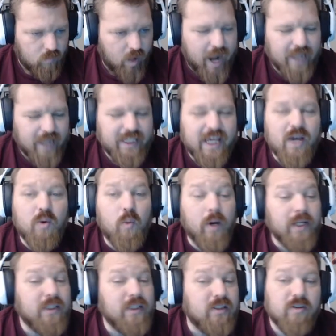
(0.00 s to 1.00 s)
I can't
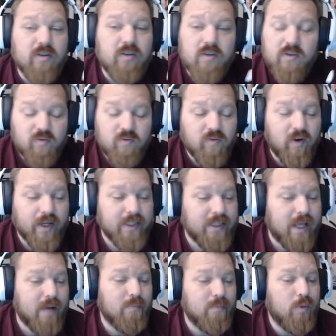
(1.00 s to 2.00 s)
wait to fight
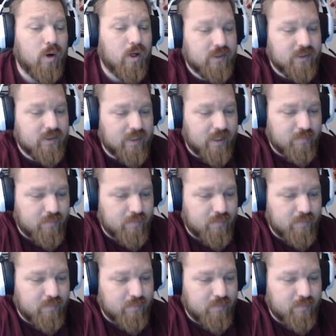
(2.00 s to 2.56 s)
that boss, that